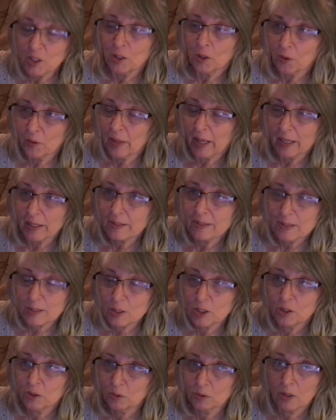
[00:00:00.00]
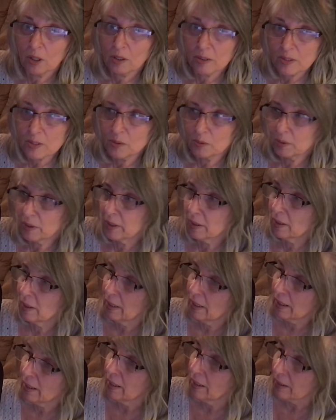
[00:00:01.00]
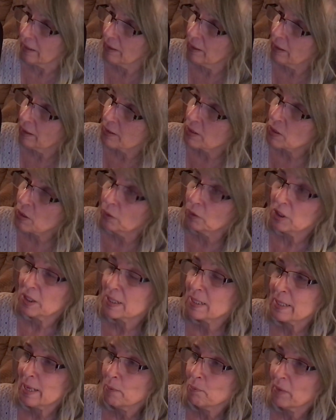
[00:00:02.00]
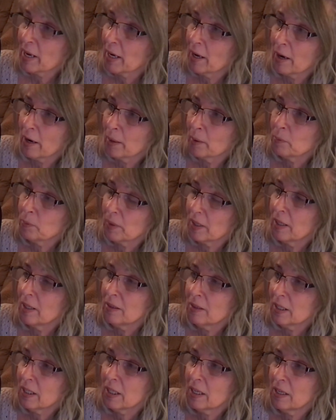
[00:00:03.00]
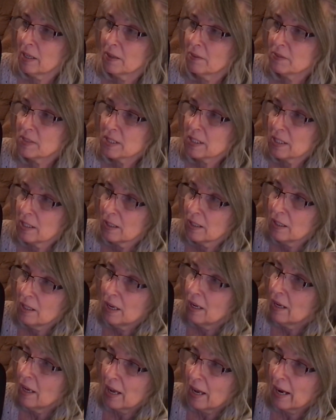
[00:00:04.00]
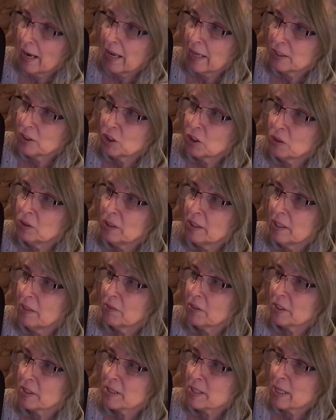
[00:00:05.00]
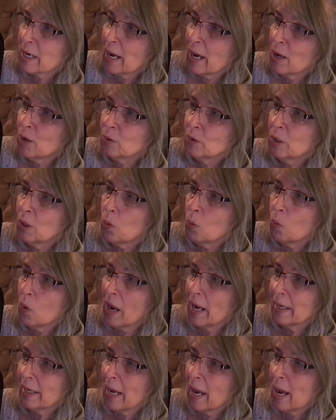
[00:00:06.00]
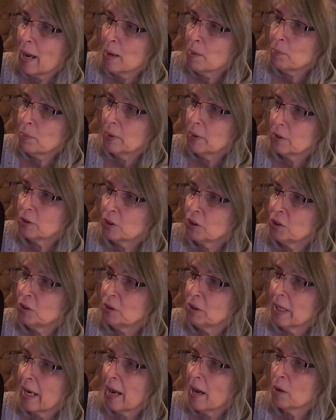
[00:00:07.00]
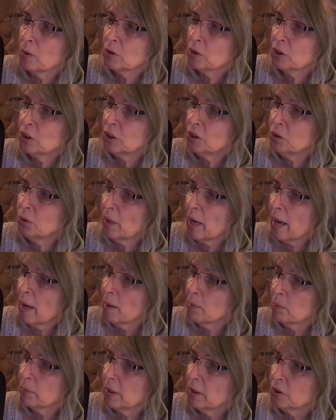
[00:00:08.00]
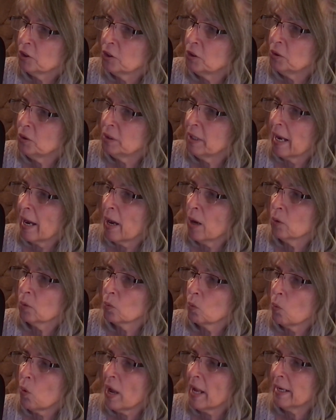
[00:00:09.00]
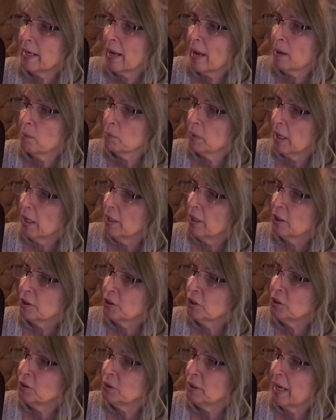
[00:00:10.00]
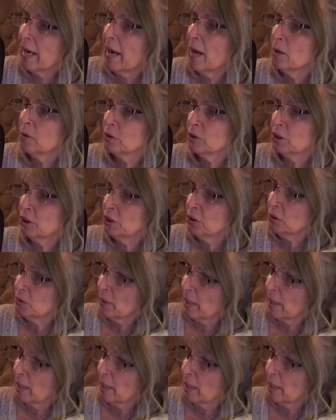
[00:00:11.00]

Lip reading: know that it's tuned also in E. So to set my harp in the key of C, I had 2 levers down, 1 up, 2 down, 2 up, 2 down, 1 up, 2 down, 2